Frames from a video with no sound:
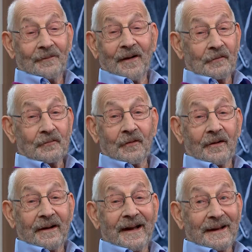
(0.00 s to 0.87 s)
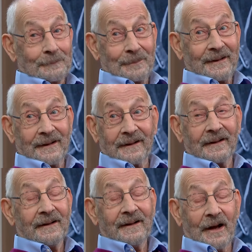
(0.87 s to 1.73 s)
if I asked for Erdberg,
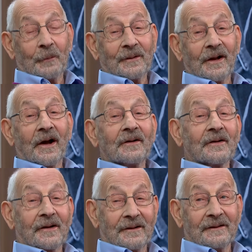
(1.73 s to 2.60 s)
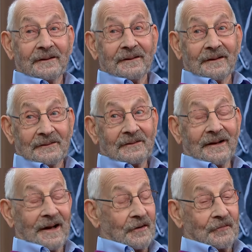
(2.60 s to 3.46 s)
I went hungry until
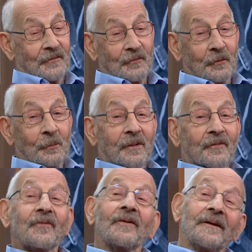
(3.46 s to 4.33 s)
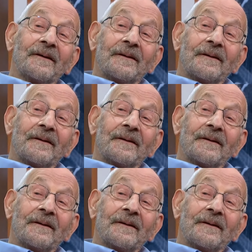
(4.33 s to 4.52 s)
I asked for strawberries. And what